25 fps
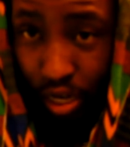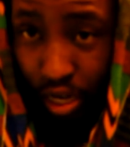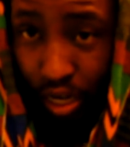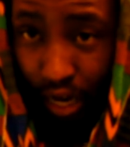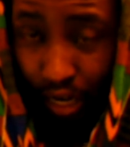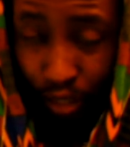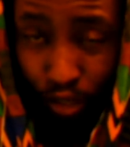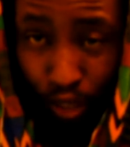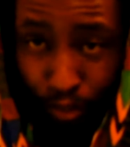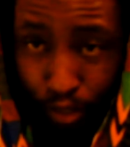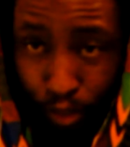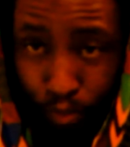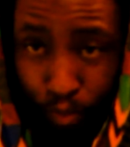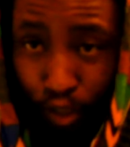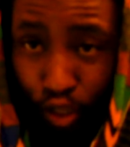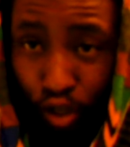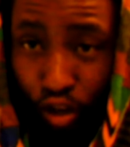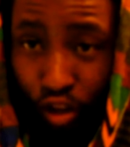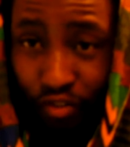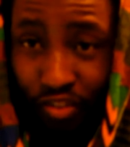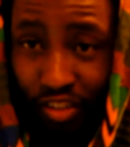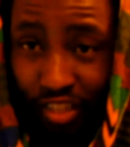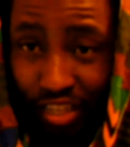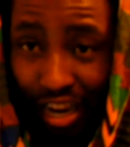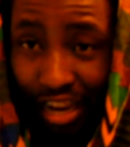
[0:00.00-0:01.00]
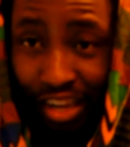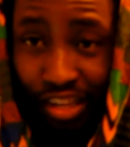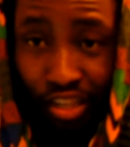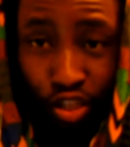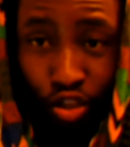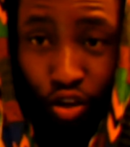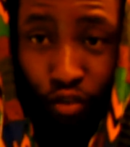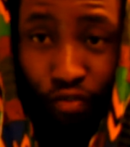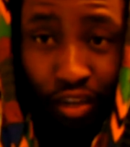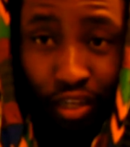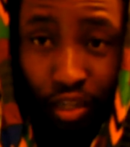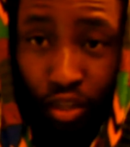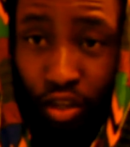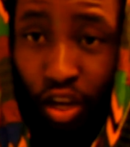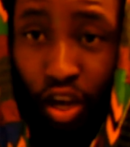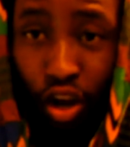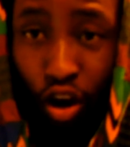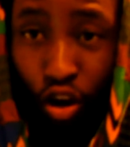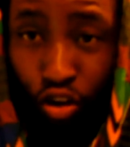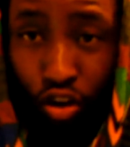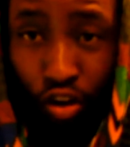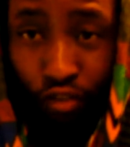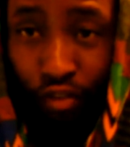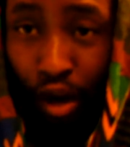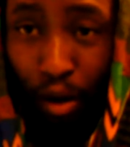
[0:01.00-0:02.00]
And now I'm speaking a lot of science stuff, and
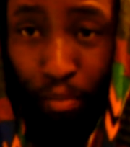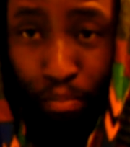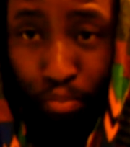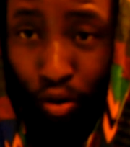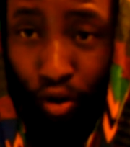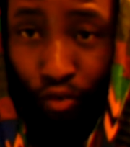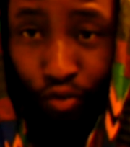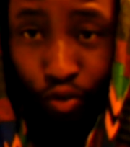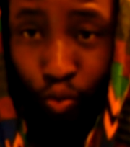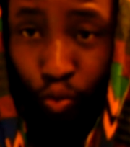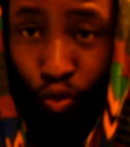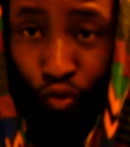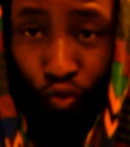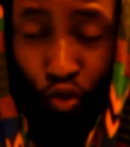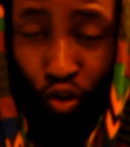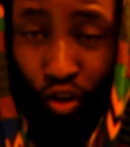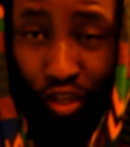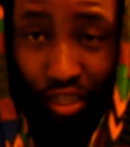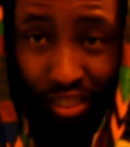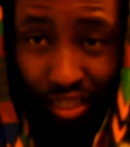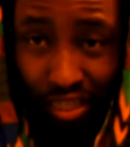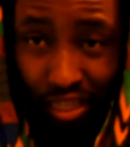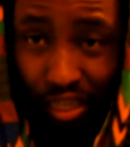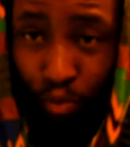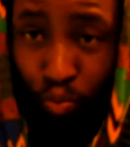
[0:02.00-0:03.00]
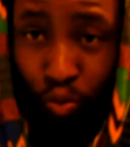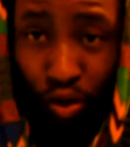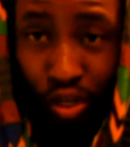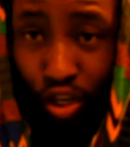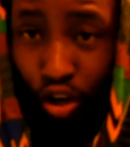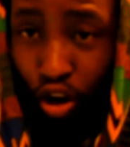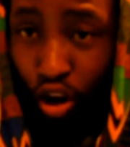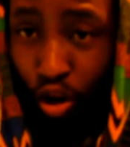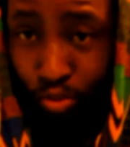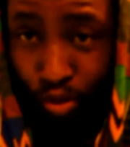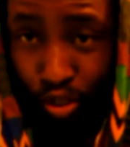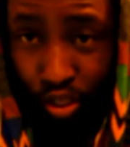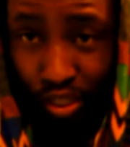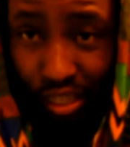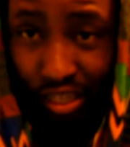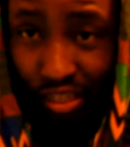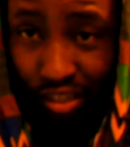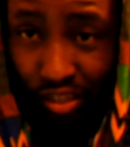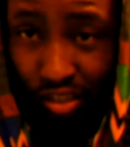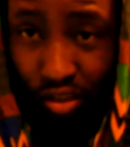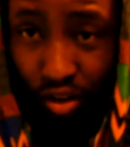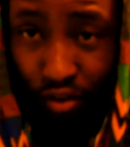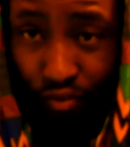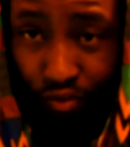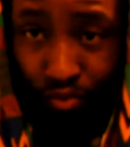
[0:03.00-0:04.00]
a lot of our brothers, we fall asleep when it comes to these
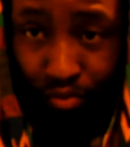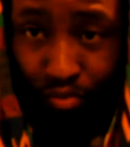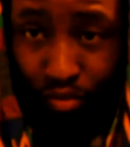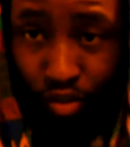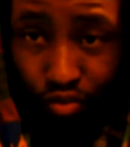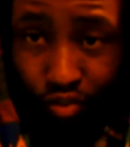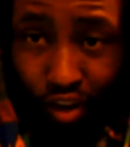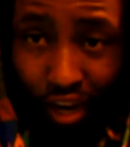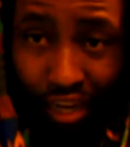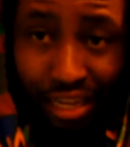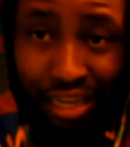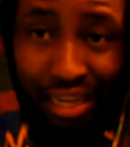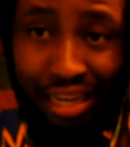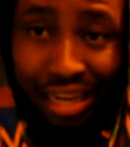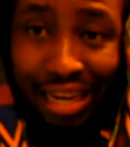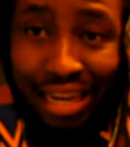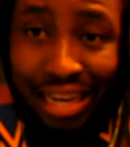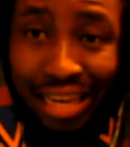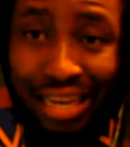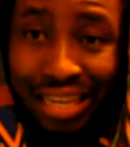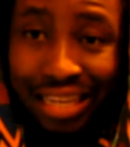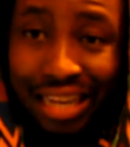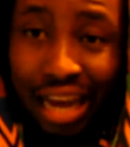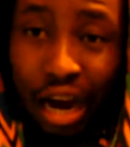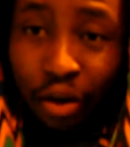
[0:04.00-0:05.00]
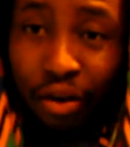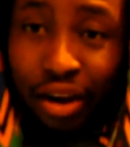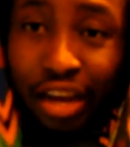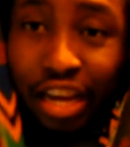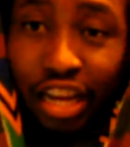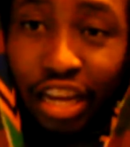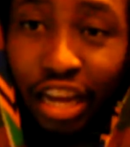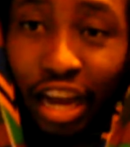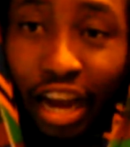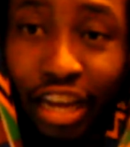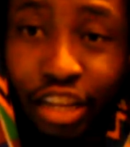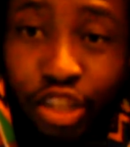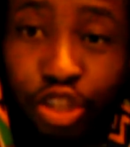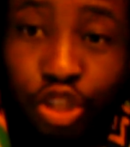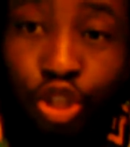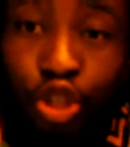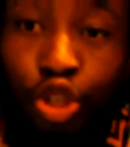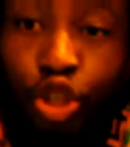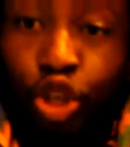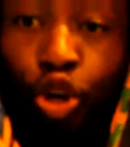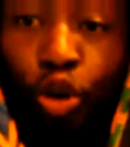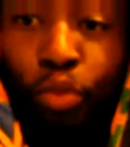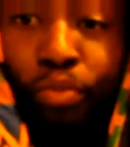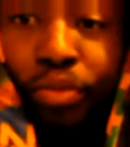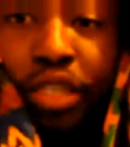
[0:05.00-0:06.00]
stuff, right? He now
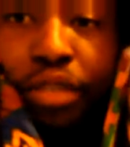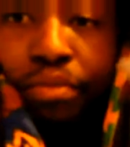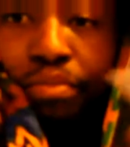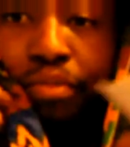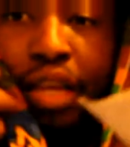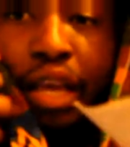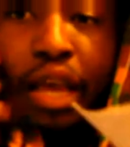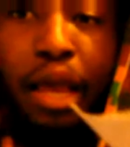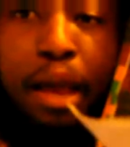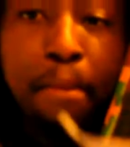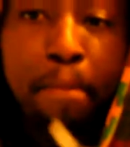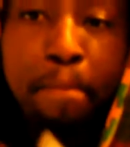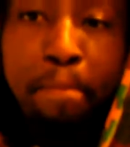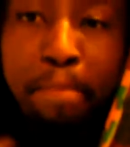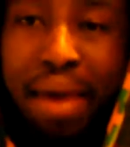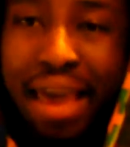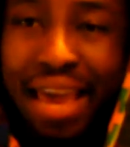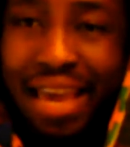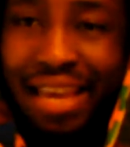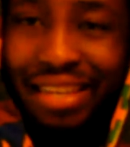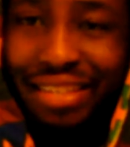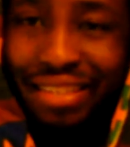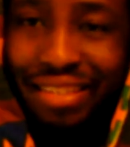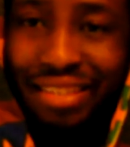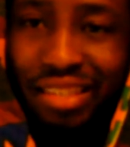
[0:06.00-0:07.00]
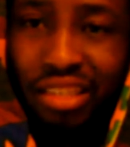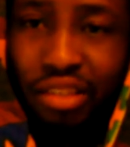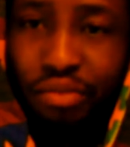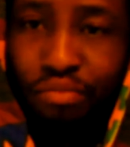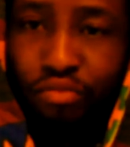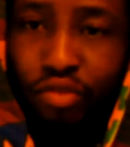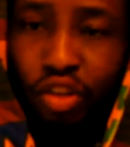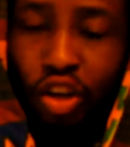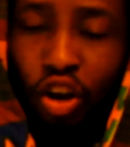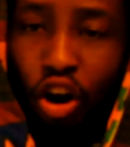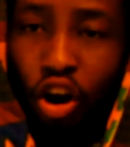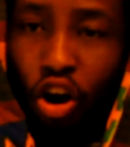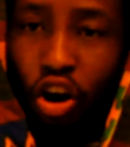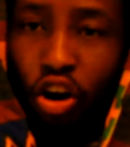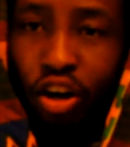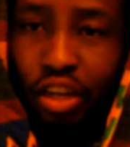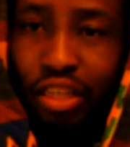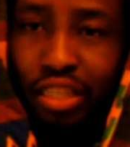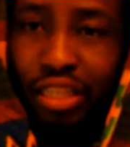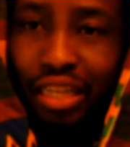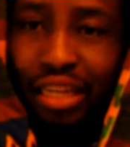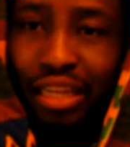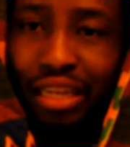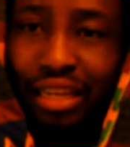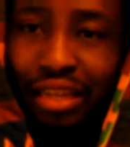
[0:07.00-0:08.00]
assumed based
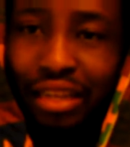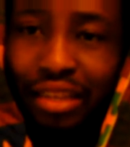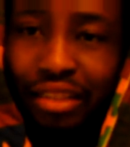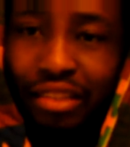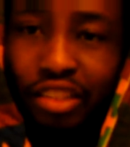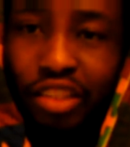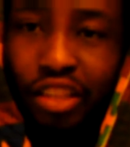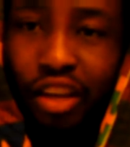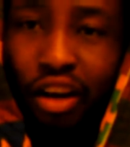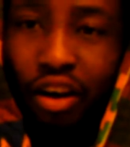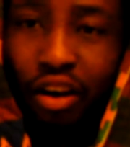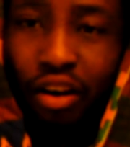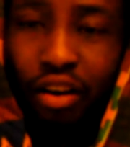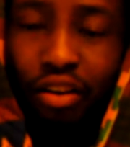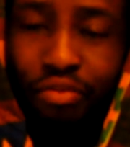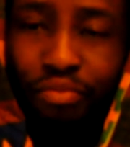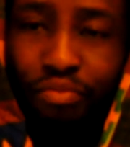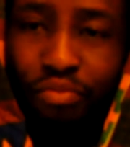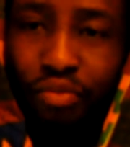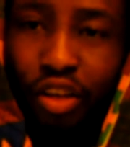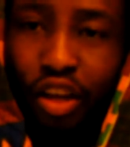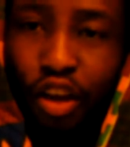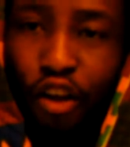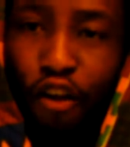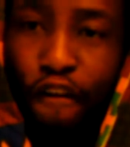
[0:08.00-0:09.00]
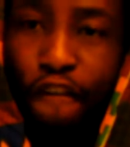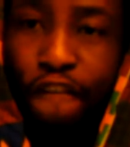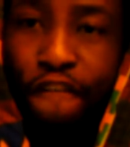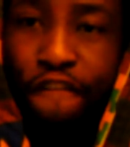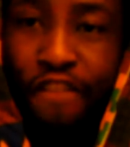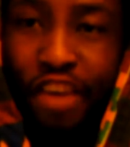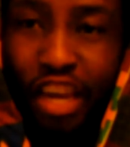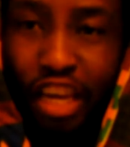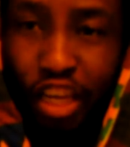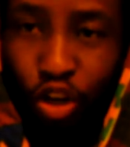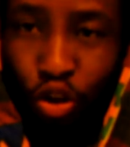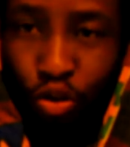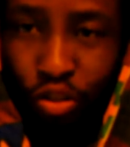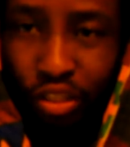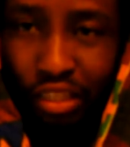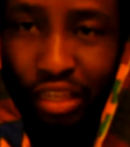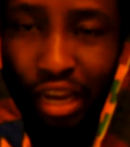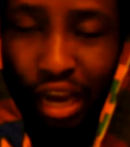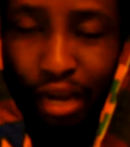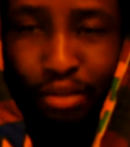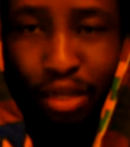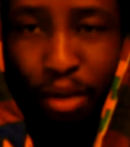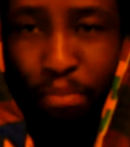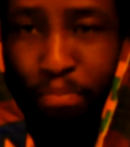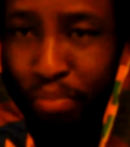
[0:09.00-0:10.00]
on the
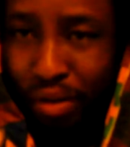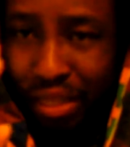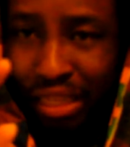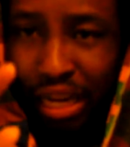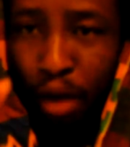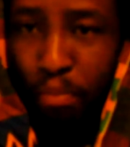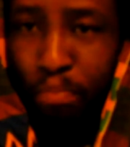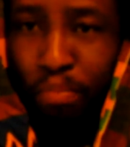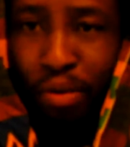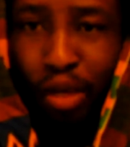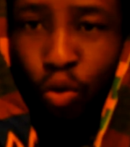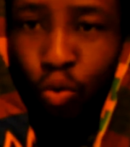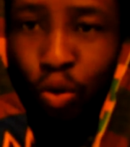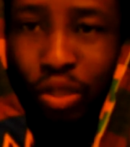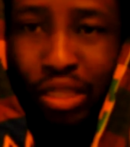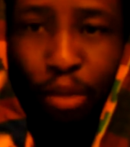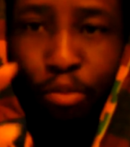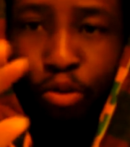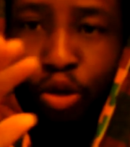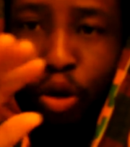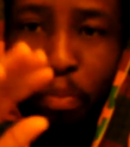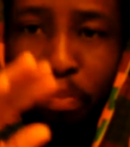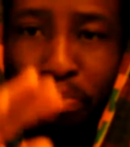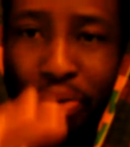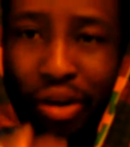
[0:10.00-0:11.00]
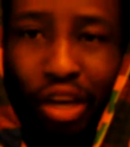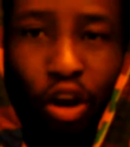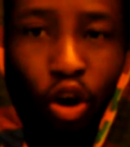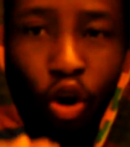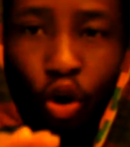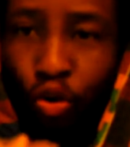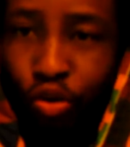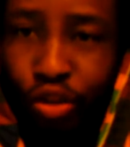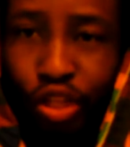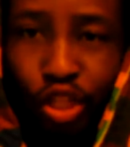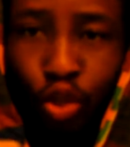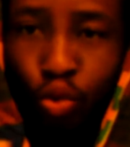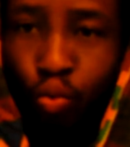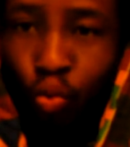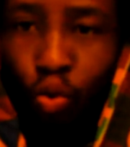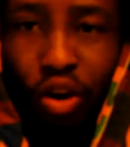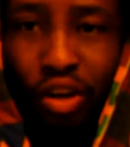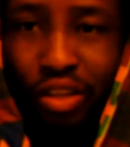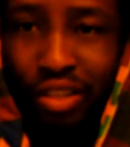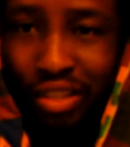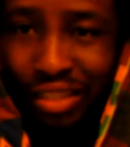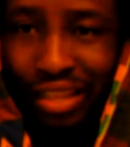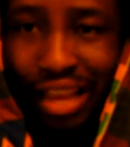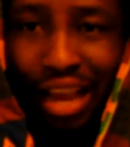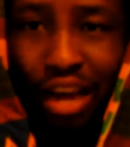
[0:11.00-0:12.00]
phenotypes. I'm bringing out big words. I'm going to break all these
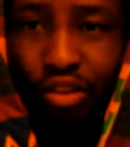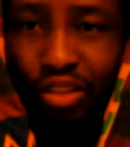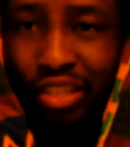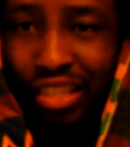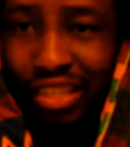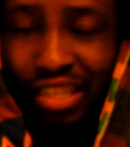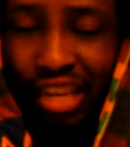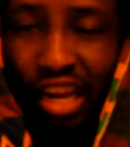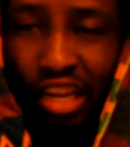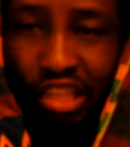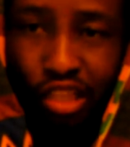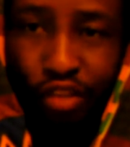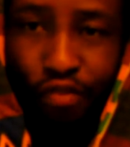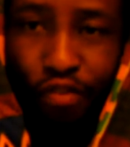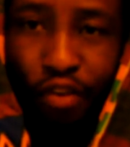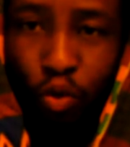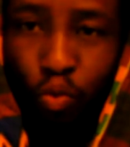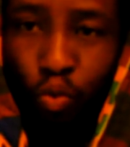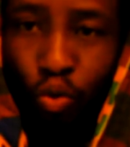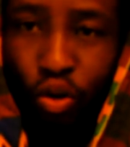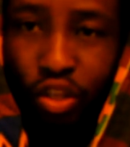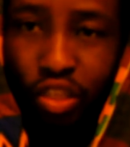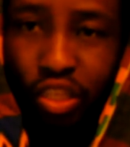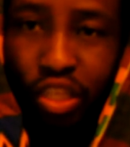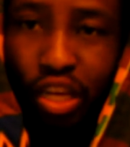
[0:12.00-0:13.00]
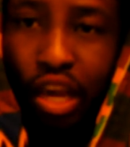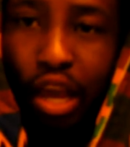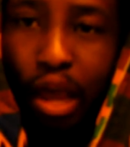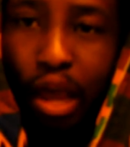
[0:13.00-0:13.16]
words down, these scientific words.